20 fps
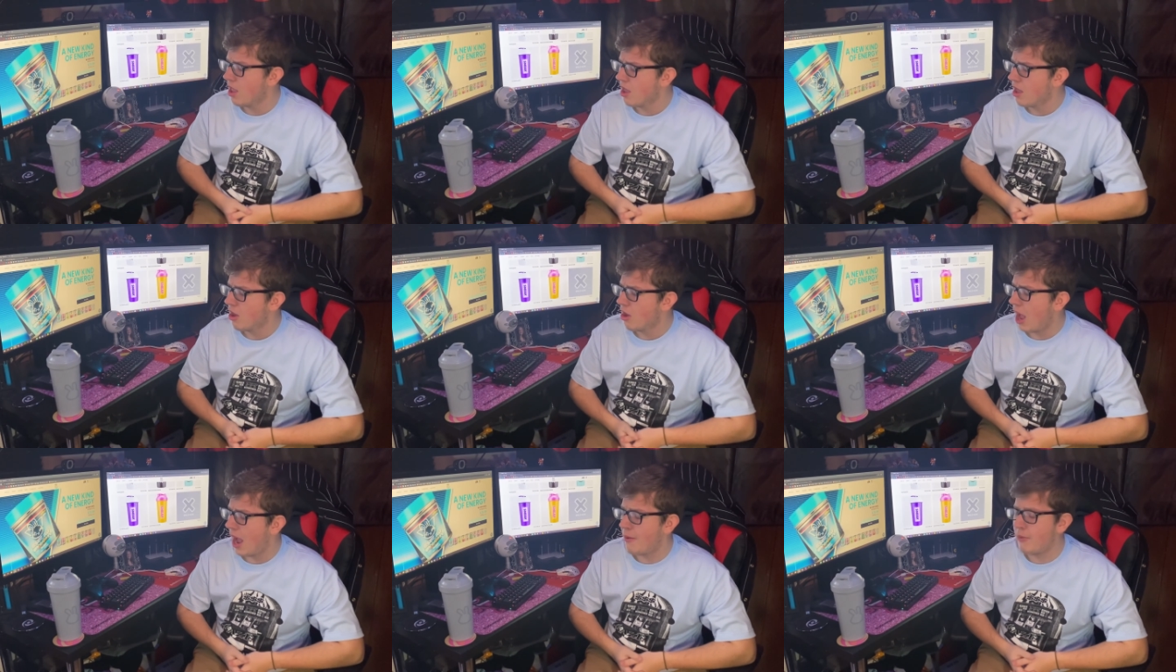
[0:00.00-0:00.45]

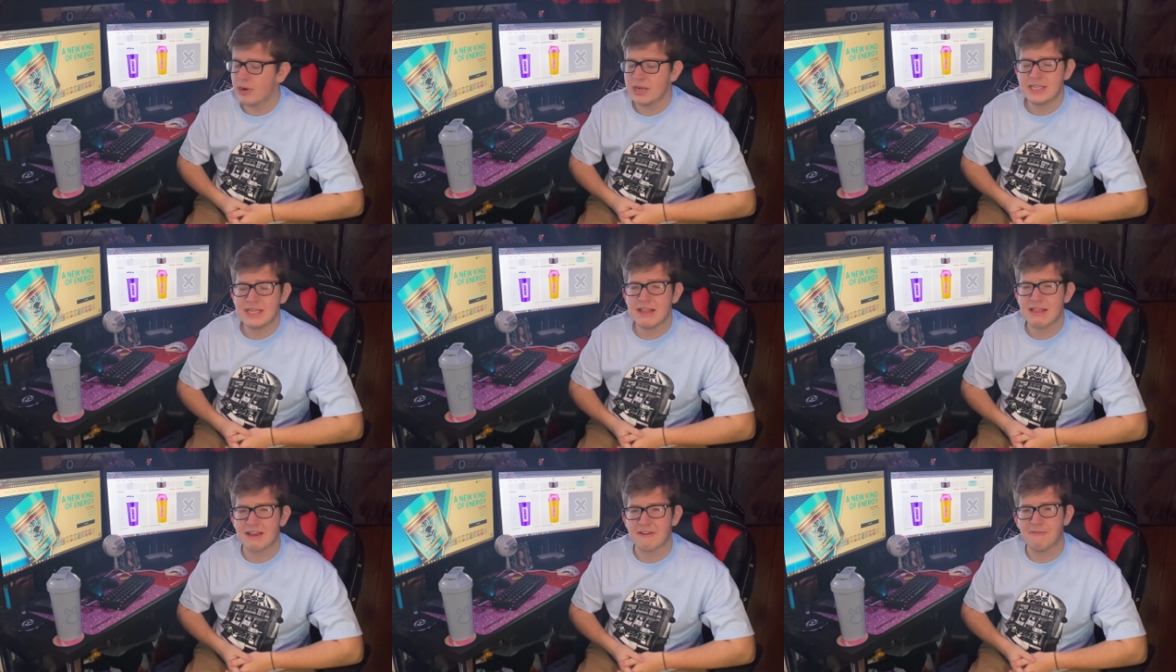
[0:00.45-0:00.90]
I want to
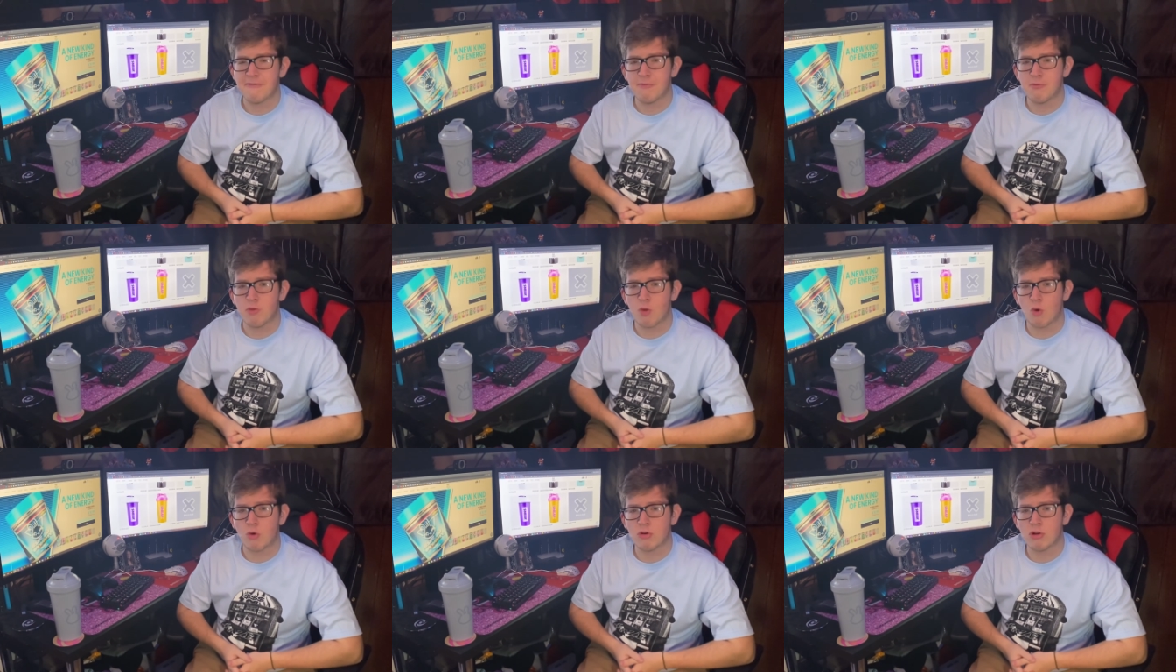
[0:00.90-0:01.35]
say like
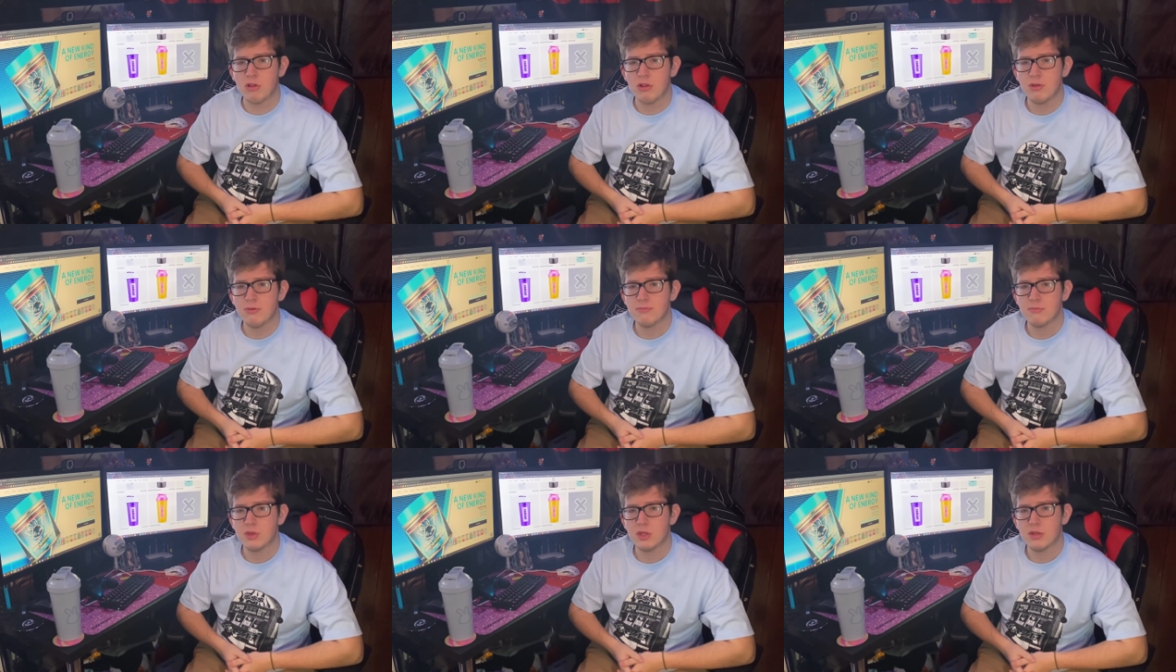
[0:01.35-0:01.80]
florally,
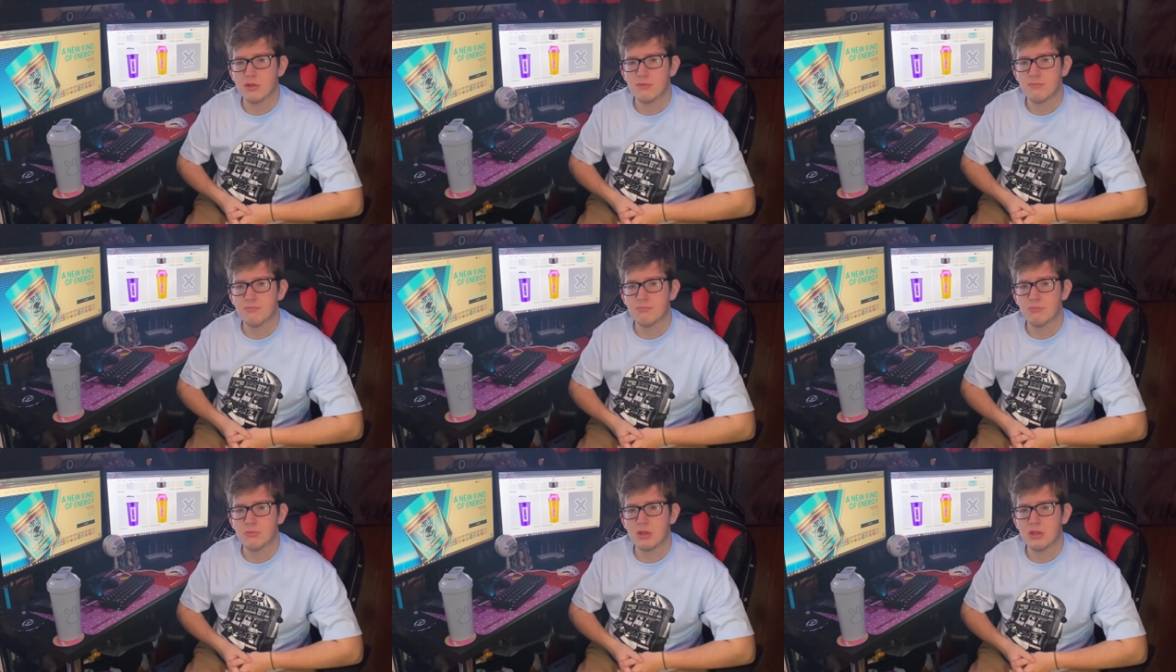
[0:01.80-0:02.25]

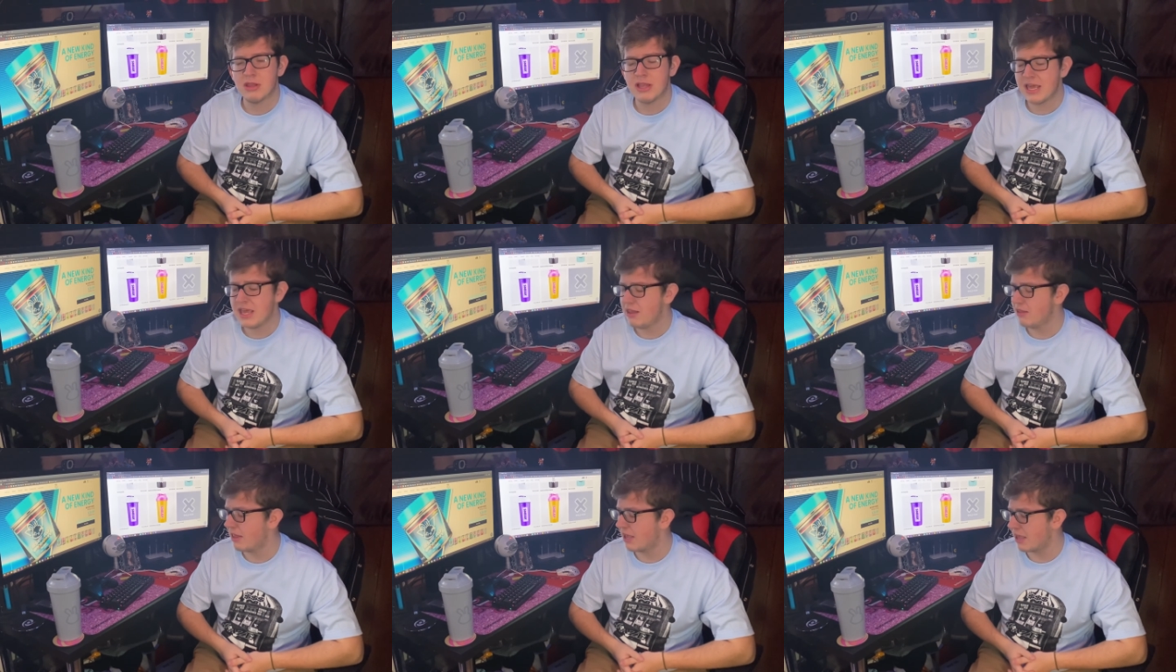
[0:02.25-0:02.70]

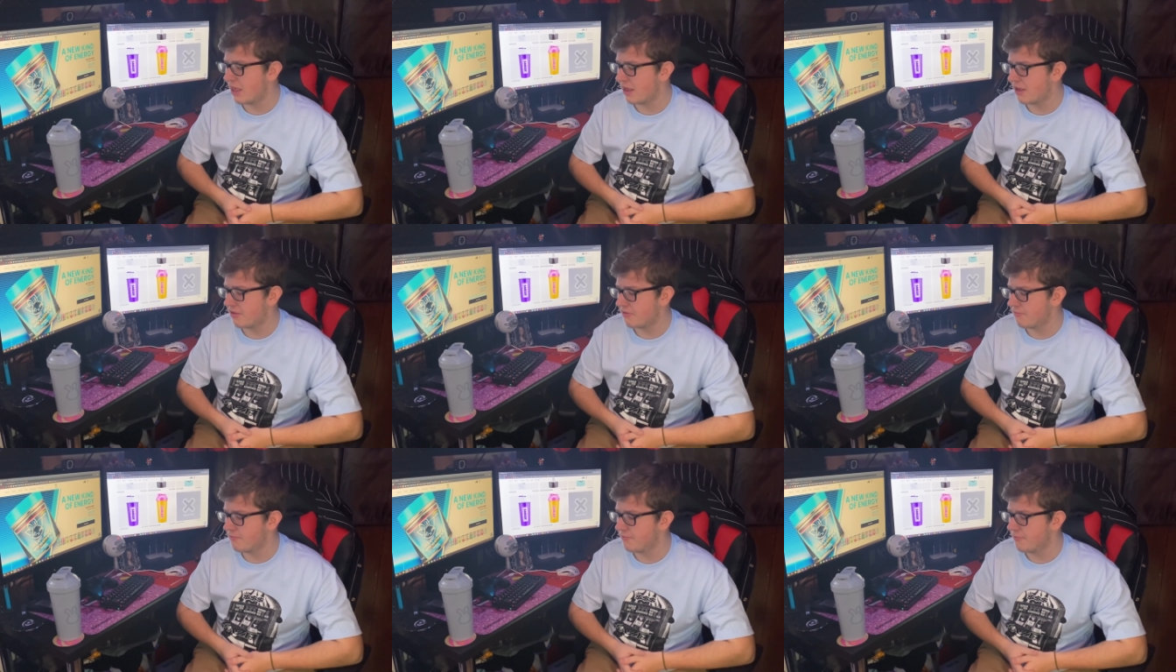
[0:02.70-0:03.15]
like like
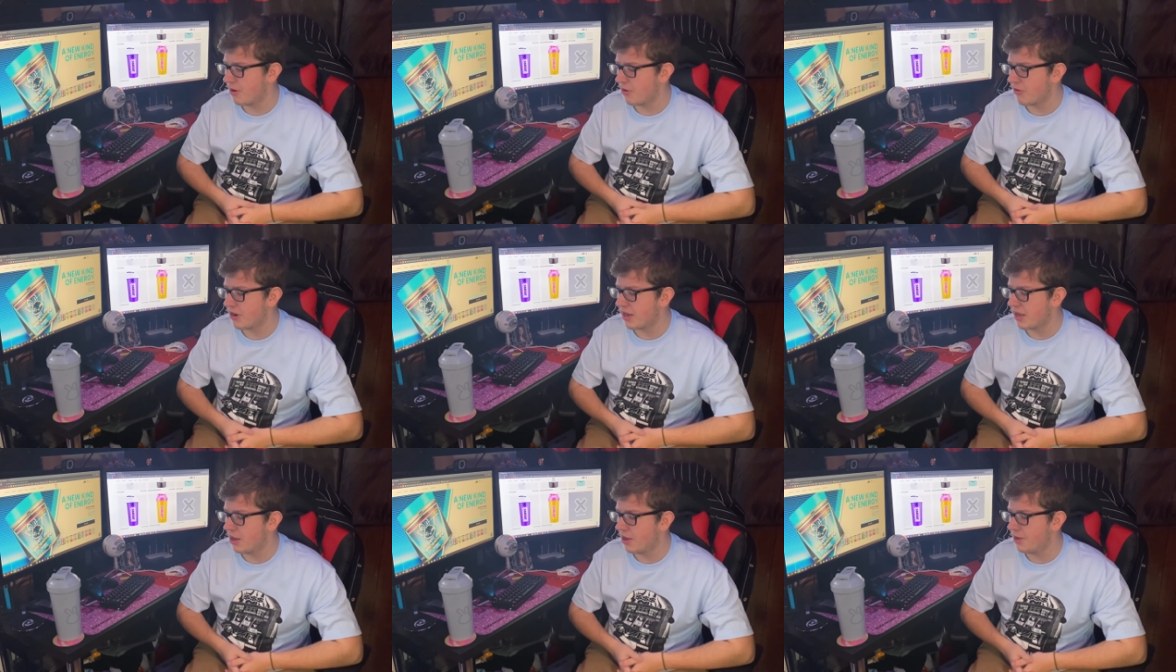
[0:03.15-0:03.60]

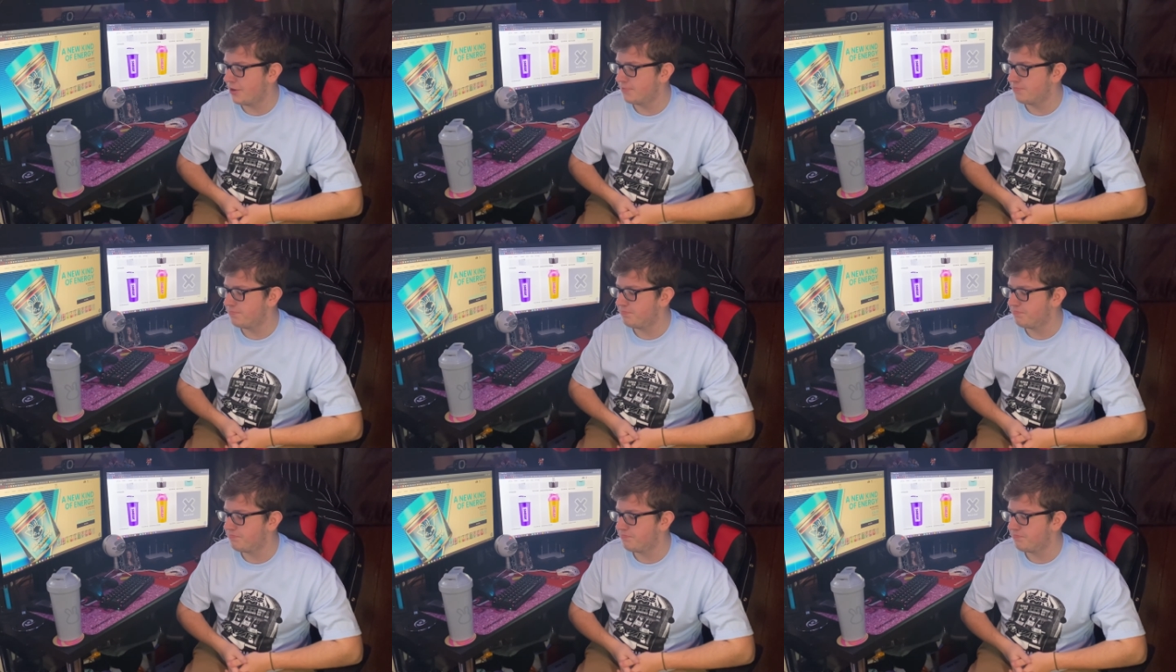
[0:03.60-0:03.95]
very um